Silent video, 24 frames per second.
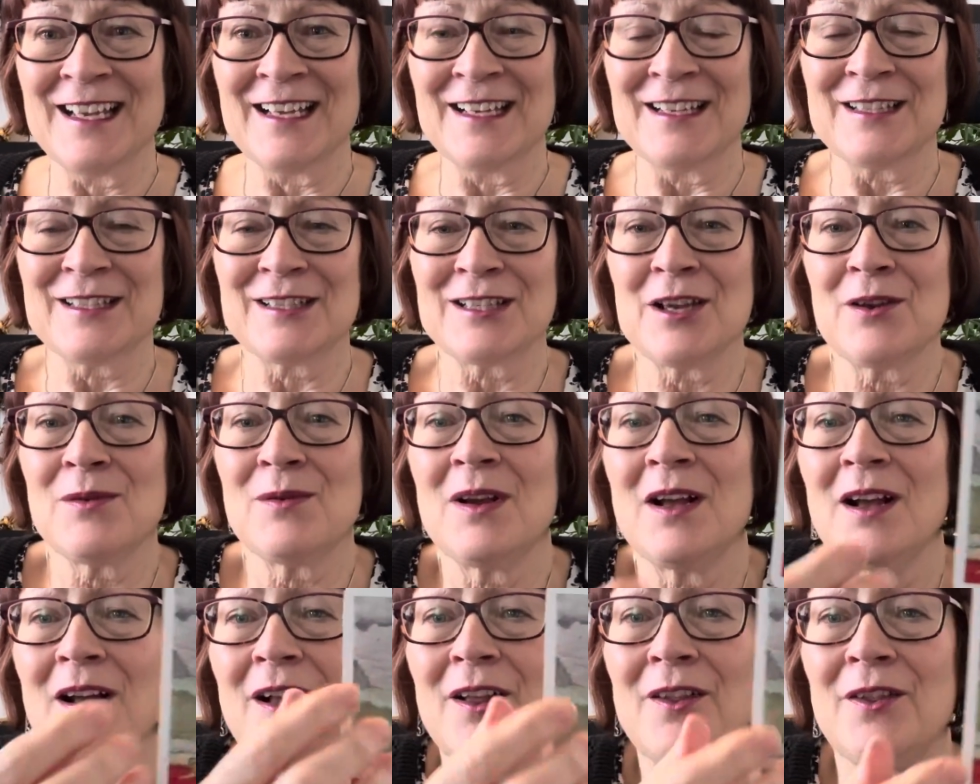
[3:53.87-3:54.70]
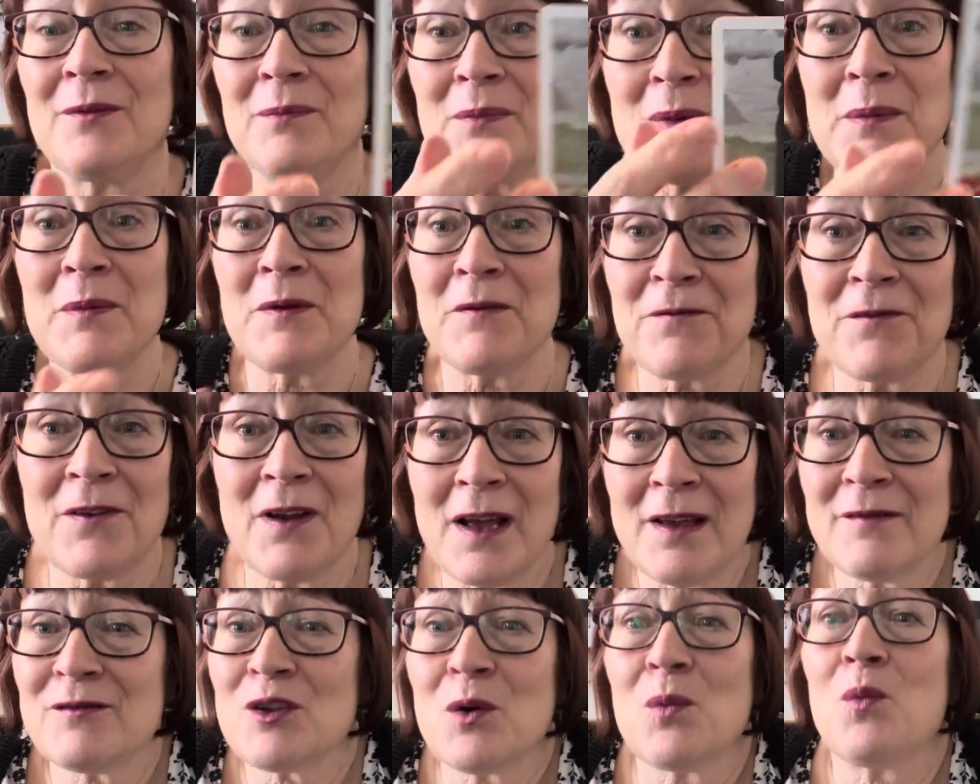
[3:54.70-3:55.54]
So remember,
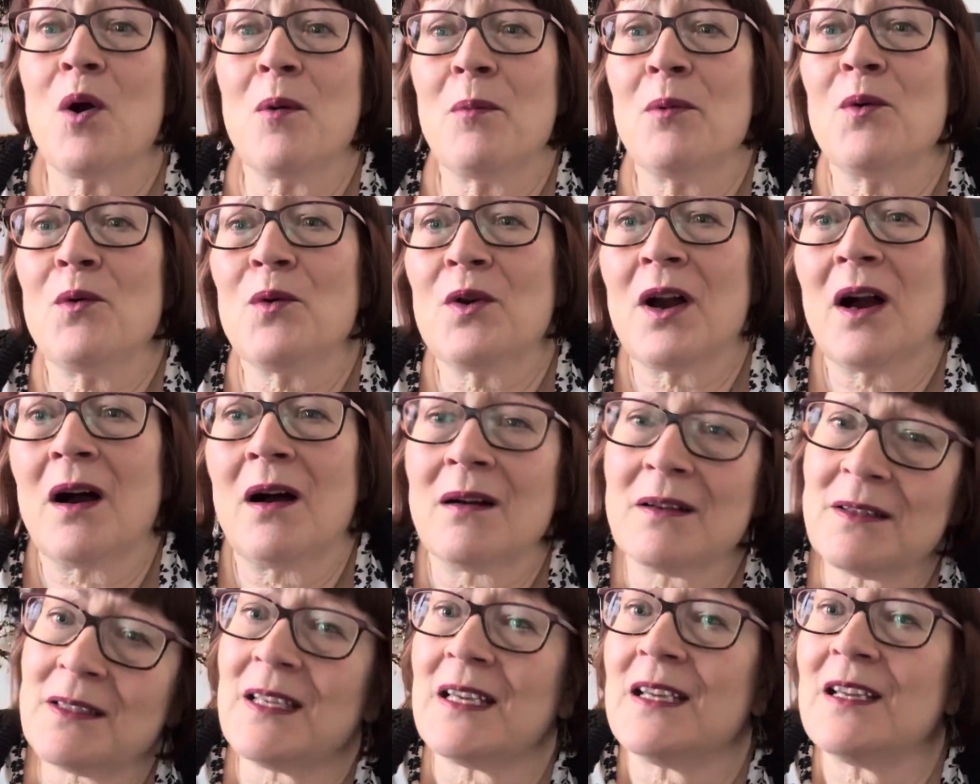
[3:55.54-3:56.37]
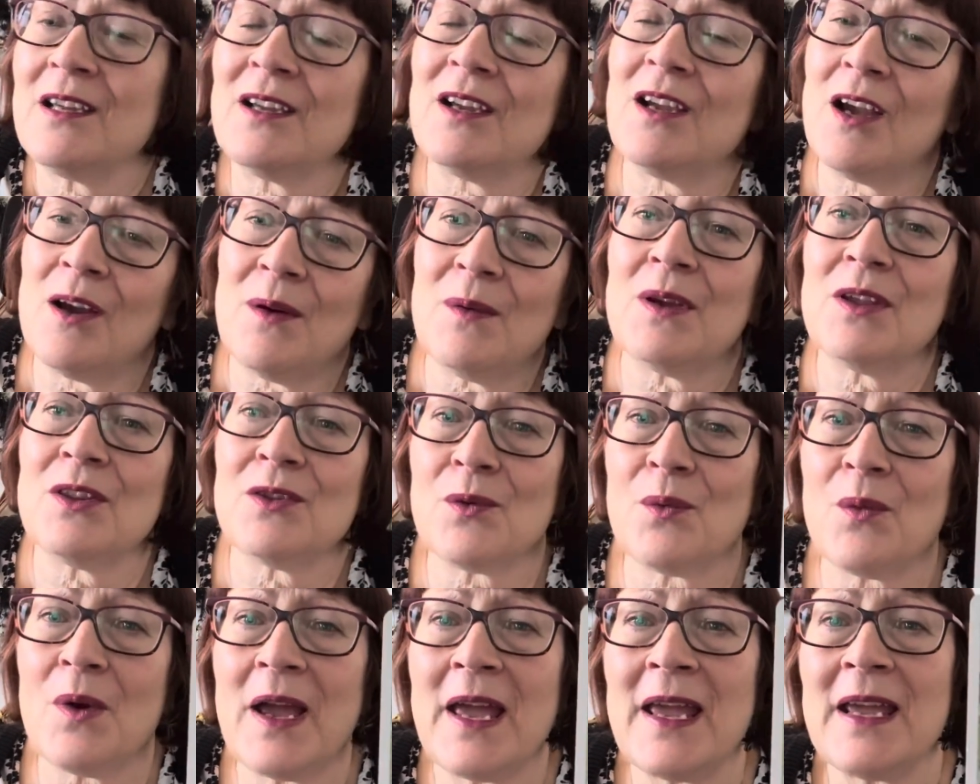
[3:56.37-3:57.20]
5s are wobble cards. They can go either
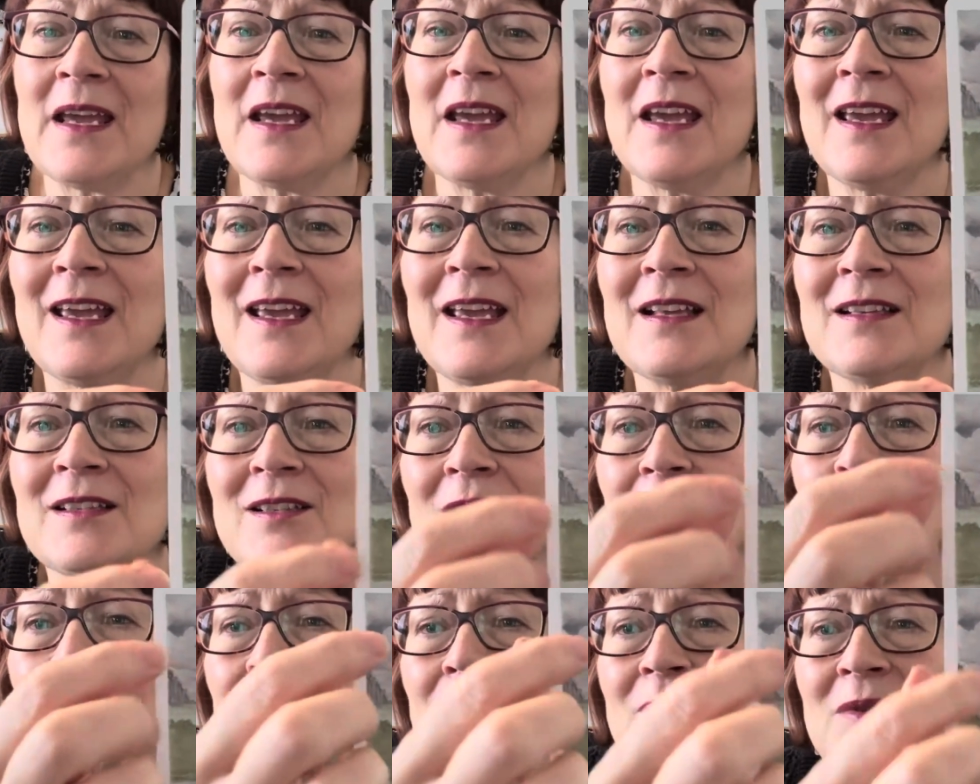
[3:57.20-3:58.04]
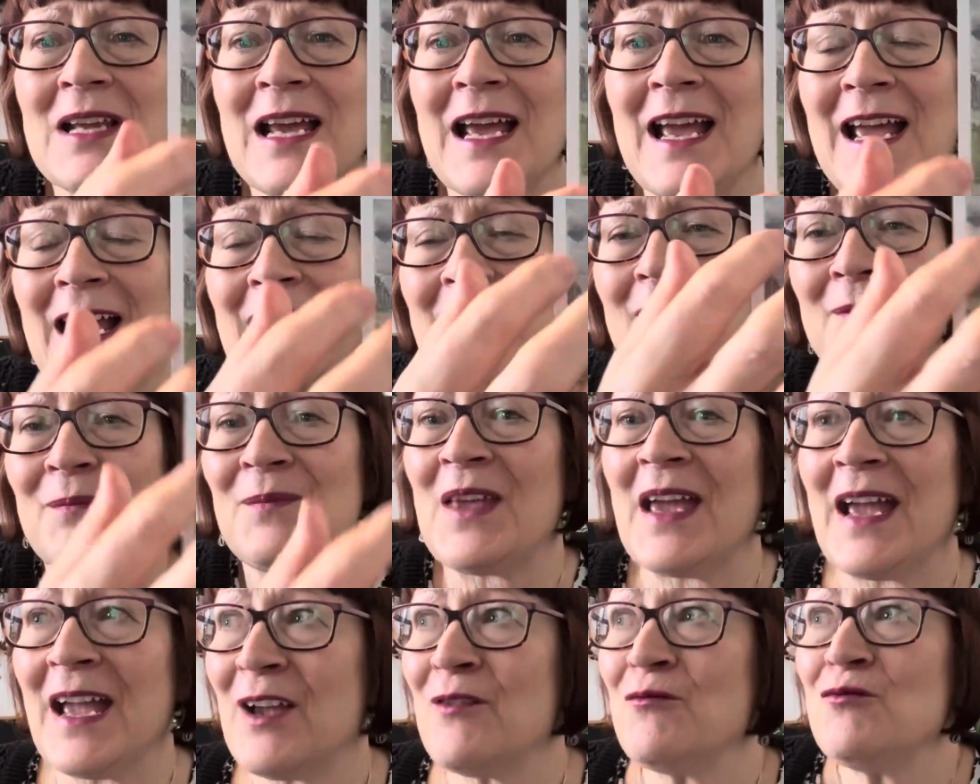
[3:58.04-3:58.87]
way. It's up to
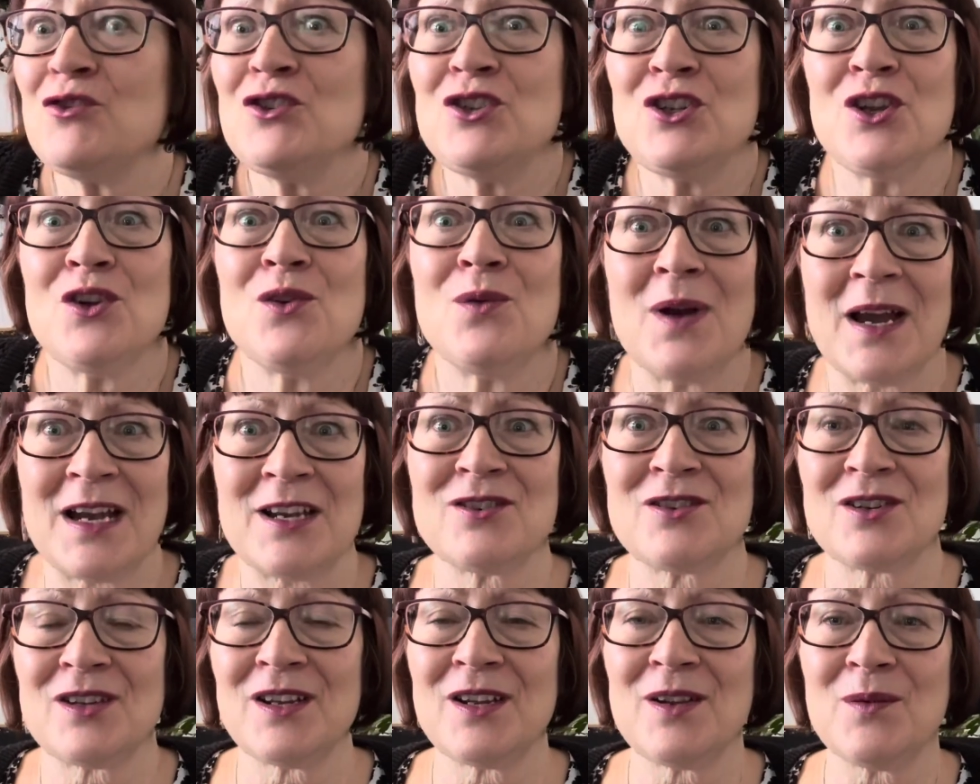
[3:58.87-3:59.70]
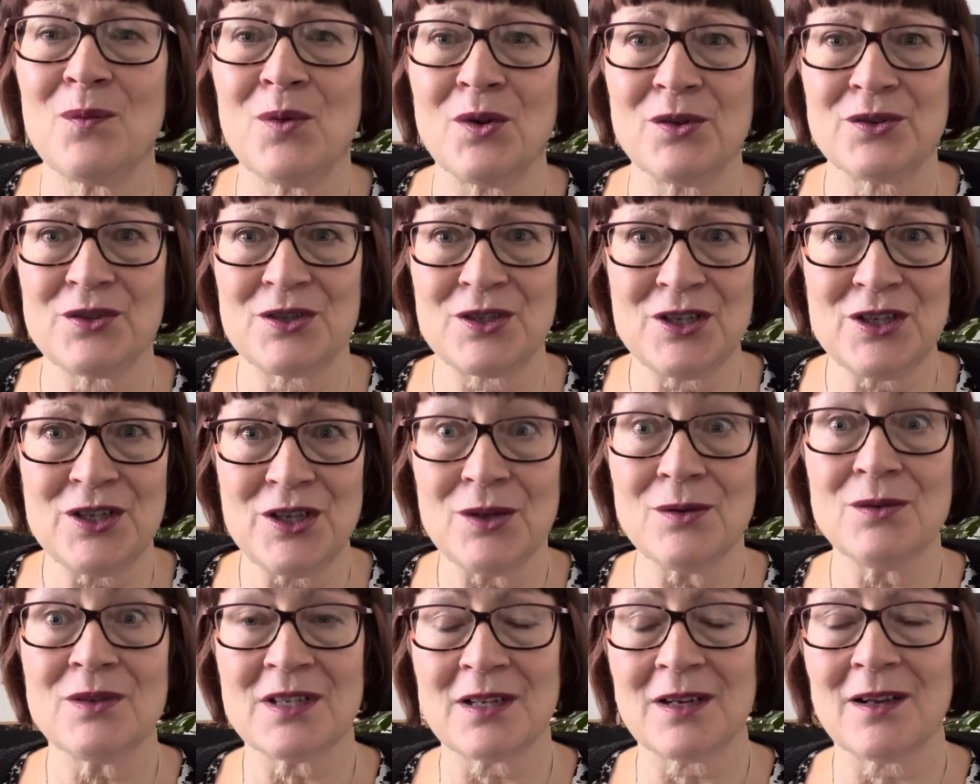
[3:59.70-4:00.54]
how you actually want to
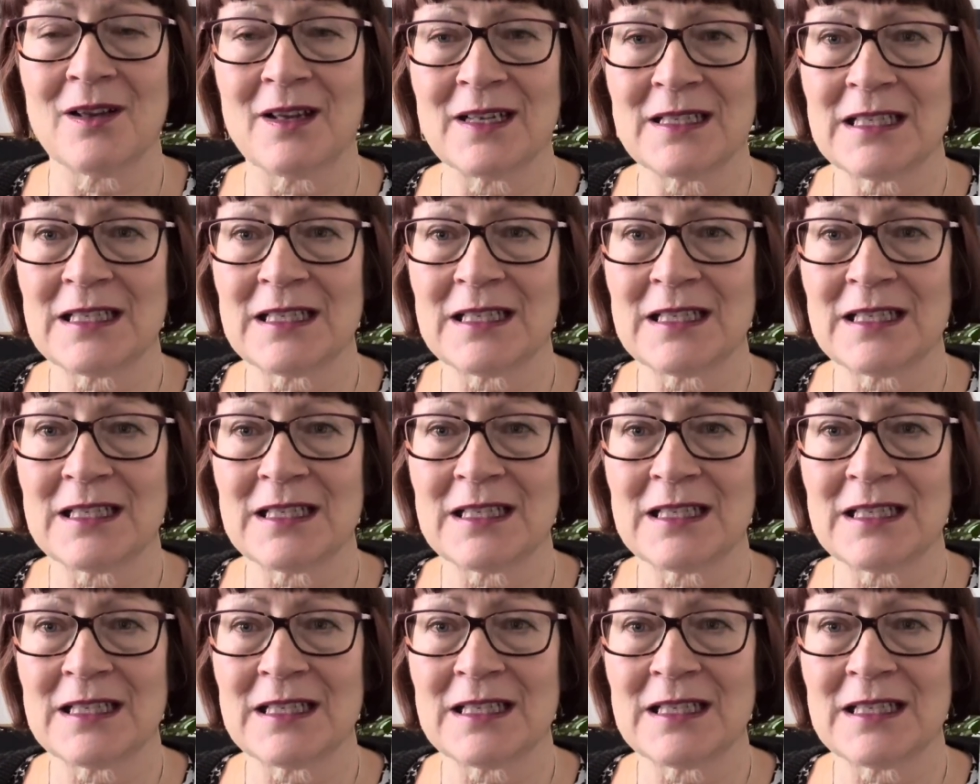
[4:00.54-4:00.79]
utilise